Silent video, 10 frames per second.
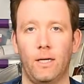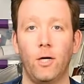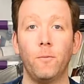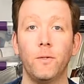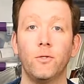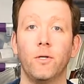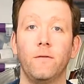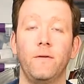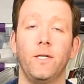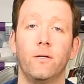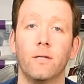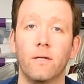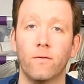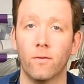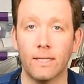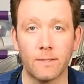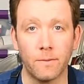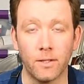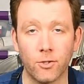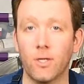I hope you enjoyed the video and give the
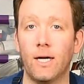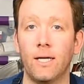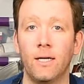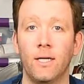recipe a try.